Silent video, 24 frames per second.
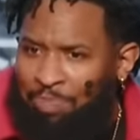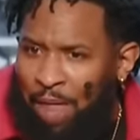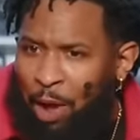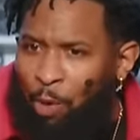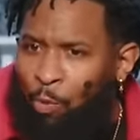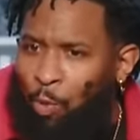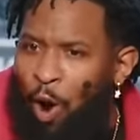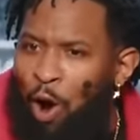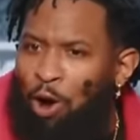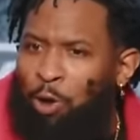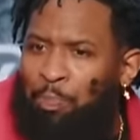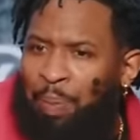they
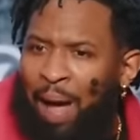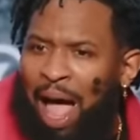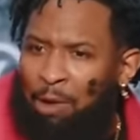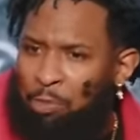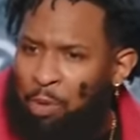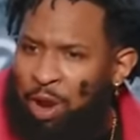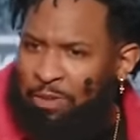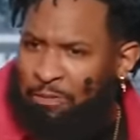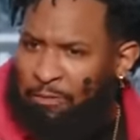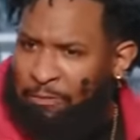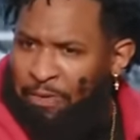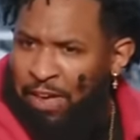walk by
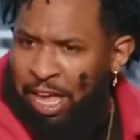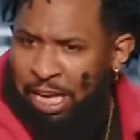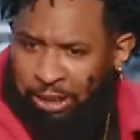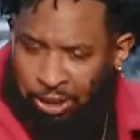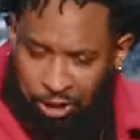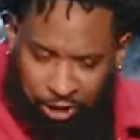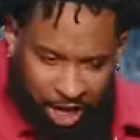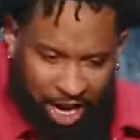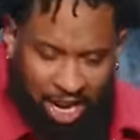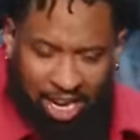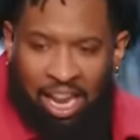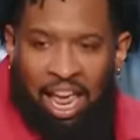with
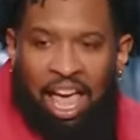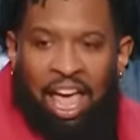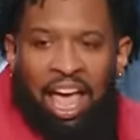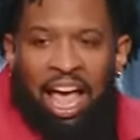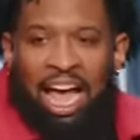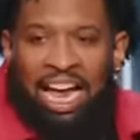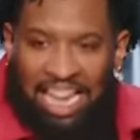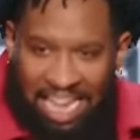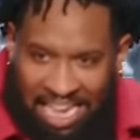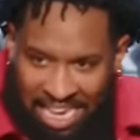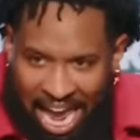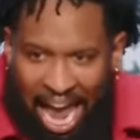fish and
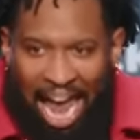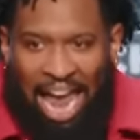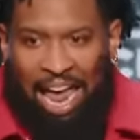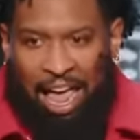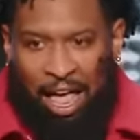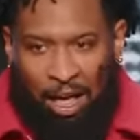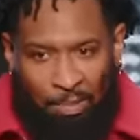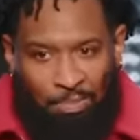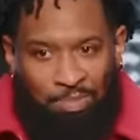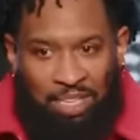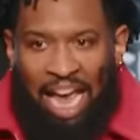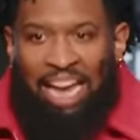
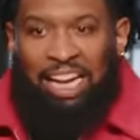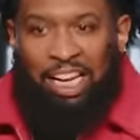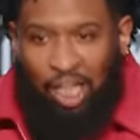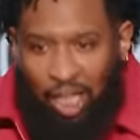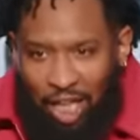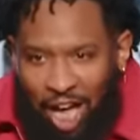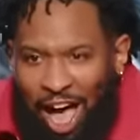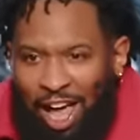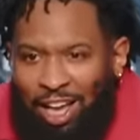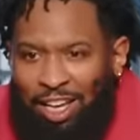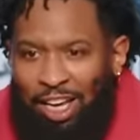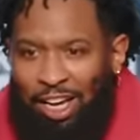yams and
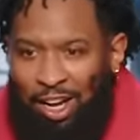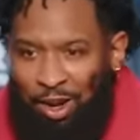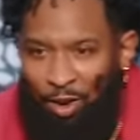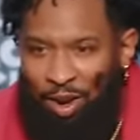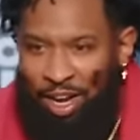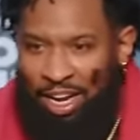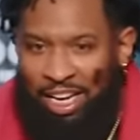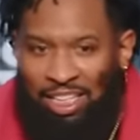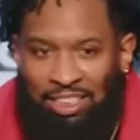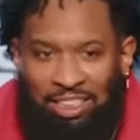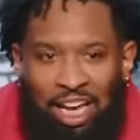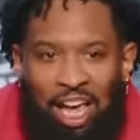collard
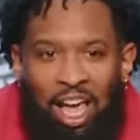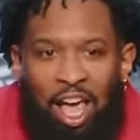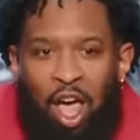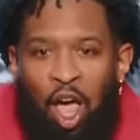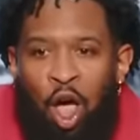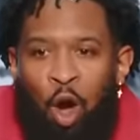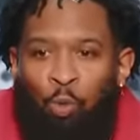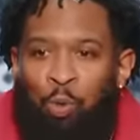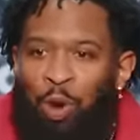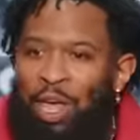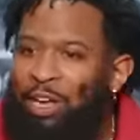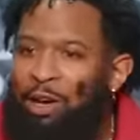greens,
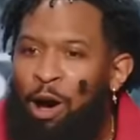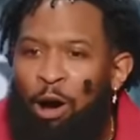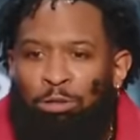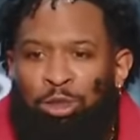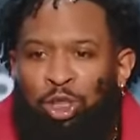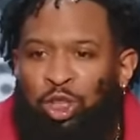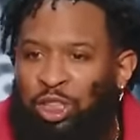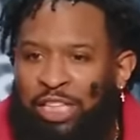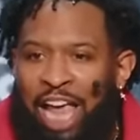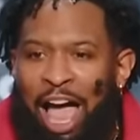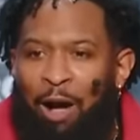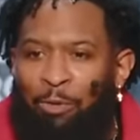we gonna
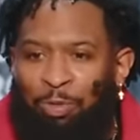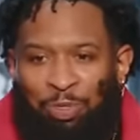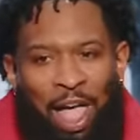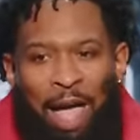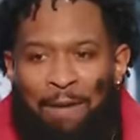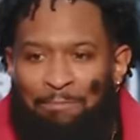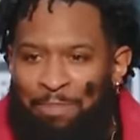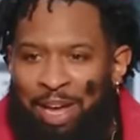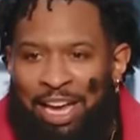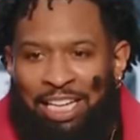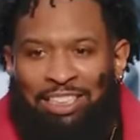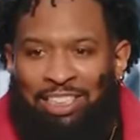shout.
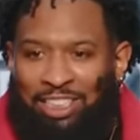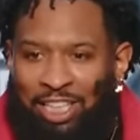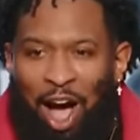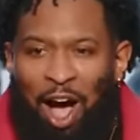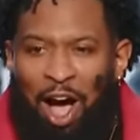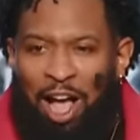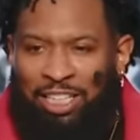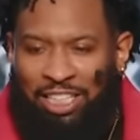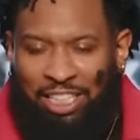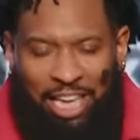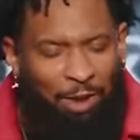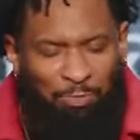That means
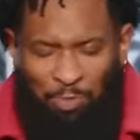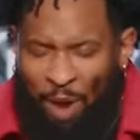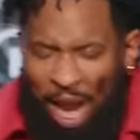God getting